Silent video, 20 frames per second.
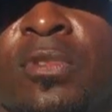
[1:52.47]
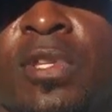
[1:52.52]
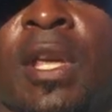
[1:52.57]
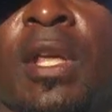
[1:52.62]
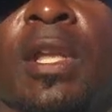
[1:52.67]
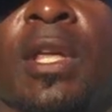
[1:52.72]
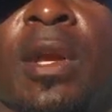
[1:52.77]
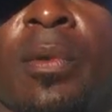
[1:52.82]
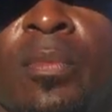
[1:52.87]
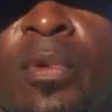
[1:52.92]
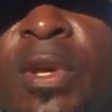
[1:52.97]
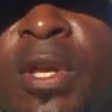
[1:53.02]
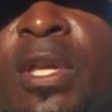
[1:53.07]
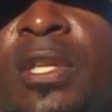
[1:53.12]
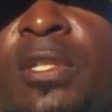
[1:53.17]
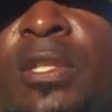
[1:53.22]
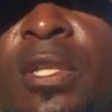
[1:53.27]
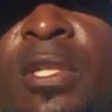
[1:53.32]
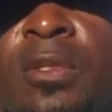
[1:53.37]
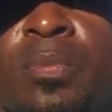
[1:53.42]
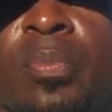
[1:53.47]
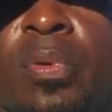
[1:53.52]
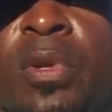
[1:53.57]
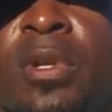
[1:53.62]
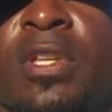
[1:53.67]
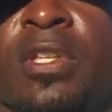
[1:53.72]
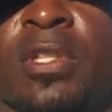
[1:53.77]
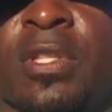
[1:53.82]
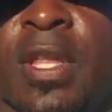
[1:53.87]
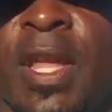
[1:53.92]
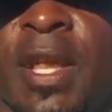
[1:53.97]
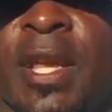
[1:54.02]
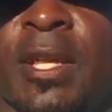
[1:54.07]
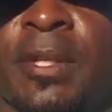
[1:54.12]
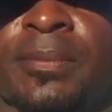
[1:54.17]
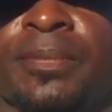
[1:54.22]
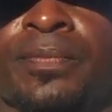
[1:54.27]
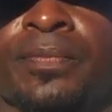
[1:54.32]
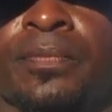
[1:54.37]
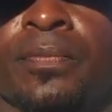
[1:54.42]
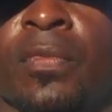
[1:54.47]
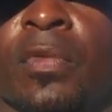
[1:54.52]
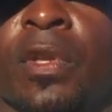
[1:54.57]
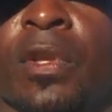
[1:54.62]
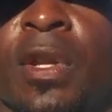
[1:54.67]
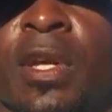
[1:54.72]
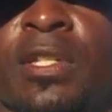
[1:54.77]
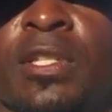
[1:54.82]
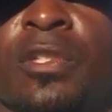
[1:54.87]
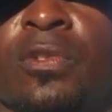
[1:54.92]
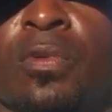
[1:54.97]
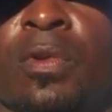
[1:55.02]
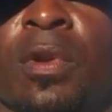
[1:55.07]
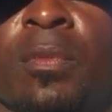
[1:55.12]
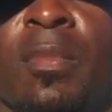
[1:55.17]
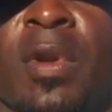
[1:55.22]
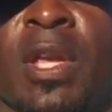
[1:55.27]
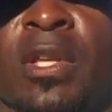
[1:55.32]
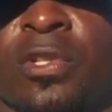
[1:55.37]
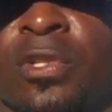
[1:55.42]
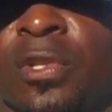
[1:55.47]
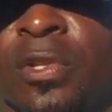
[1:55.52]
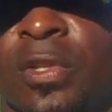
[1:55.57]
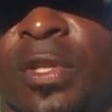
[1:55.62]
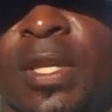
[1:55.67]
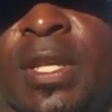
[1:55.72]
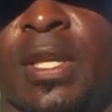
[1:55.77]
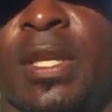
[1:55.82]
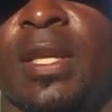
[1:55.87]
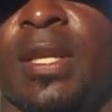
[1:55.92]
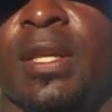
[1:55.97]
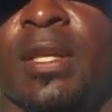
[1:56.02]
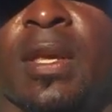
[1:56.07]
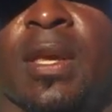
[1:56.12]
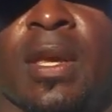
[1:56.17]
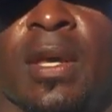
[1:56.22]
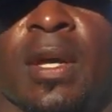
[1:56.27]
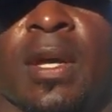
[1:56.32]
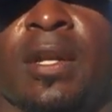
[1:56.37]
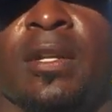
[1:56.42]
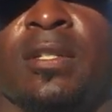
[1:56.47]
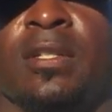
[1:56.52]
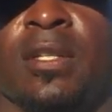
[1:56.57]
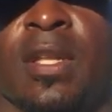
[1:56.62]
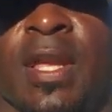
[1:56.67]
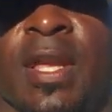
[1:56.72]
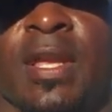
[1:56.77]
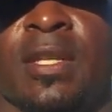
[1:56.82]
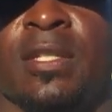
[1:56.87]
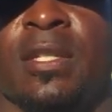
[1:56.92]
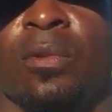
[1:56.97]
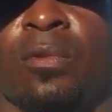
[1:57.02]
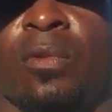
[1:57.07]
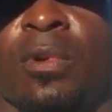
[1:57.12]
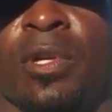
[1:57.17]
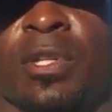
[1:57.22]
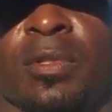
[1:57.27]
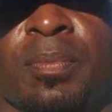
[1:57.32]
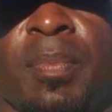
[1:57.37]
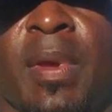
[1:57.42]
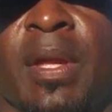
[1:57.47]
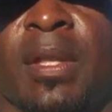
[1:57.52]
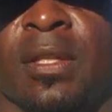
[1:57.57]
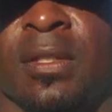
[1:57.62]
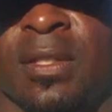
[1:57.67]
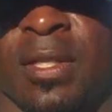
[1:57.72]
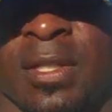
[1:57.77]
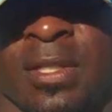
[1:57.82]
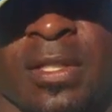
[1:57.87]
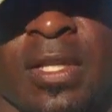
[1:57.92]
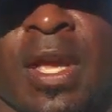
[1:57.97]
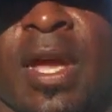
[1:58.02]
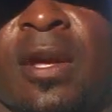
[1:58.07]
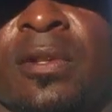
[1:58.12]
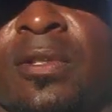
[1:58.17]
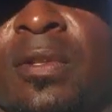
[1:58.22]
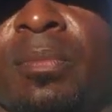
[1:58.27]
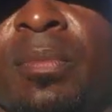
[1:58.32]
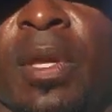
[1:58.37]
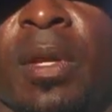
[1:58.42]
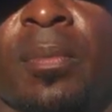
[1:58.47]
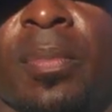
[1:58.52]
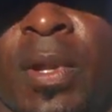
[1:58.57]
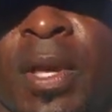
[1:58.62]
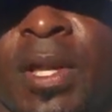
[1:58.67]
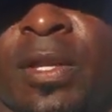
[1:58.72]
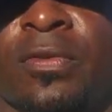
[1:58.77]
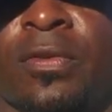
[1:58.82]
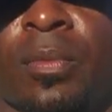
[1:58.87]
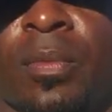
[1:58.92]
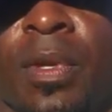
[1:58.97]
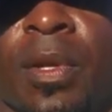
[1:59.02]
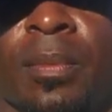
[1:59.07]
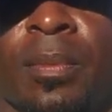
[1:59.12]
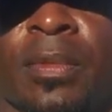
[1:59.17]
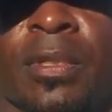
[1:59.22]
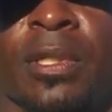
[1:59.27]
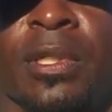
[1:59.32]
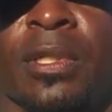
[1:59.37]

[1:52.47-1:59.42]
Taylor Embry is pretty steady. You know, I just want to make sure that he understands that we're expecting touchdowns and big plays from him.